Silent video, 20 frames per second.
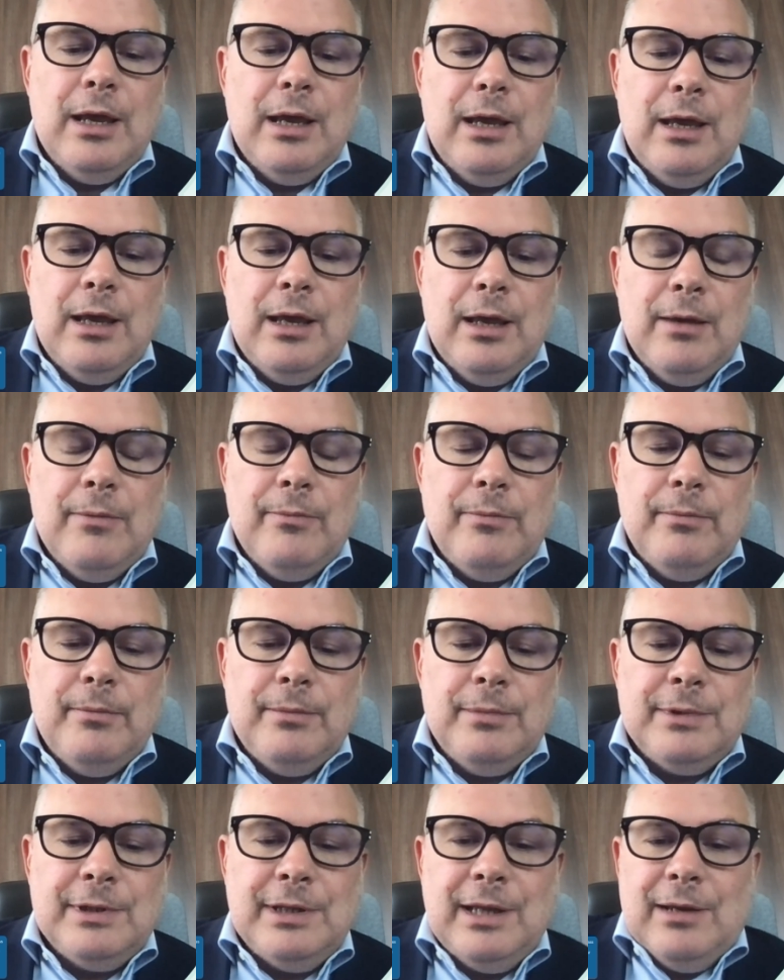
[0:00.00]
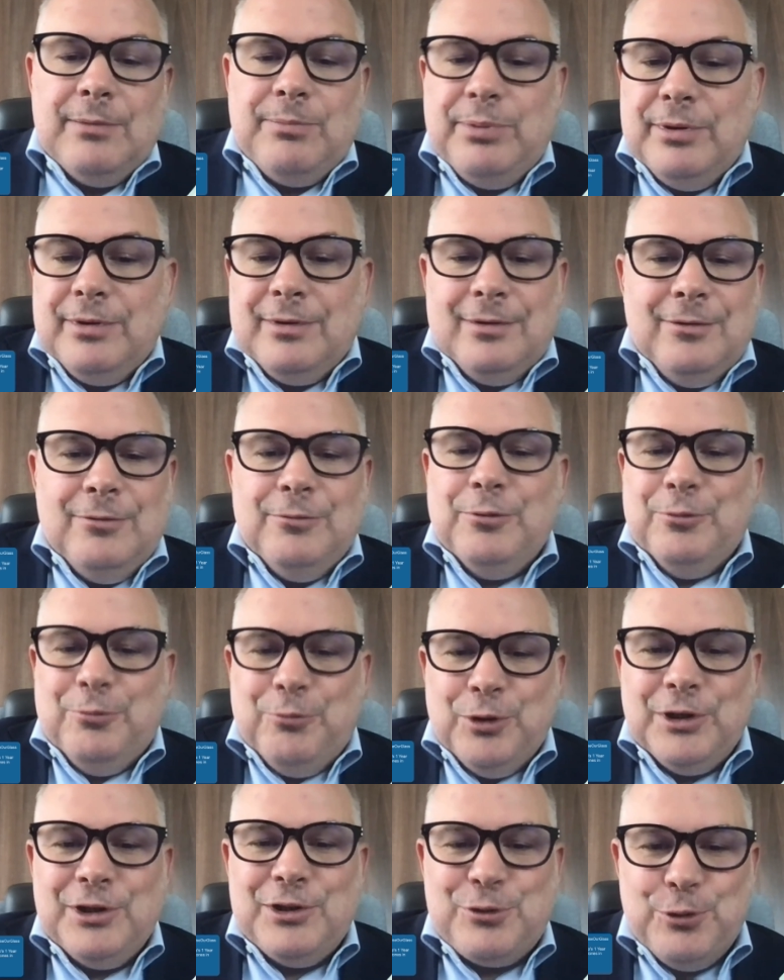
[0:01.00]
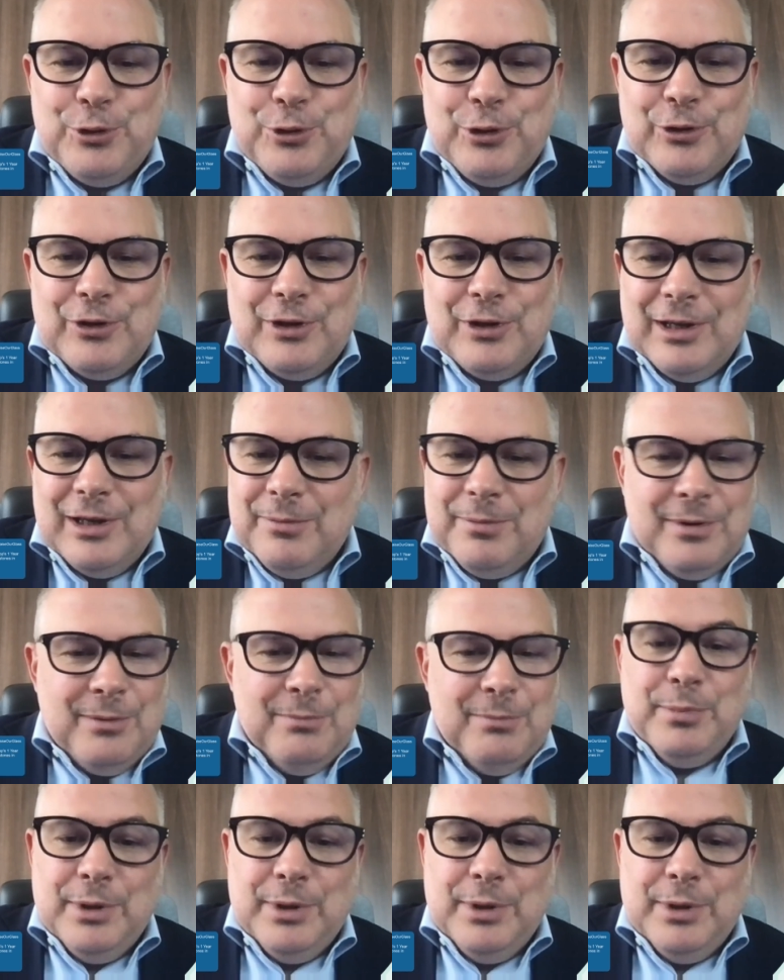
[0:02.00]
Tap. What is good on tap?